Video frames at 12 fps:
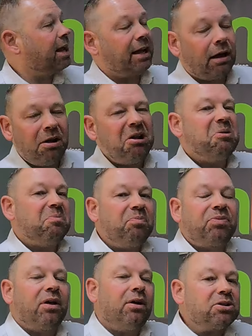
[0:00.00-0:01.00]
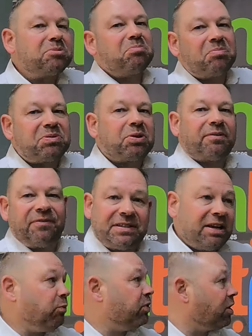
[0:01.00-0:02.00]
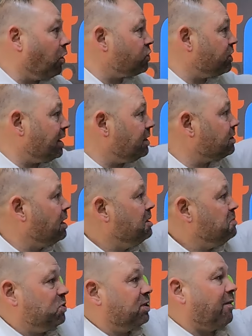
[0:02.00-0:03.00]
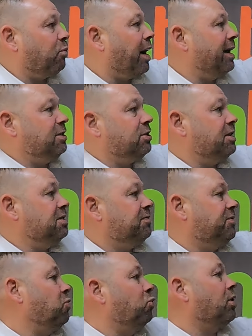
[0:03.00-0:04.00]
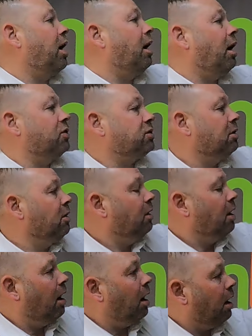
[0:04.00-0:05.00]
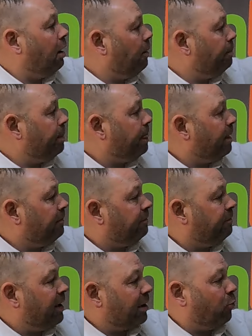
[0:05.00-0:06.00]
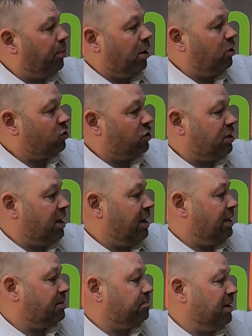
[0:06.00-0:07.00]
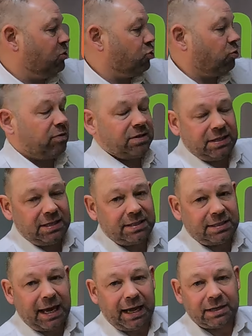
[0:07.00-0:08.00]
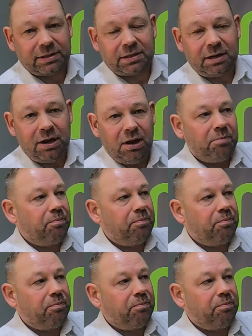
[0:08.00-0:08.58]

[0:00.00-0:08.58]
here that sort of fit in with costings: staff wages, fuel card, vehicle purchases, insurances, tax.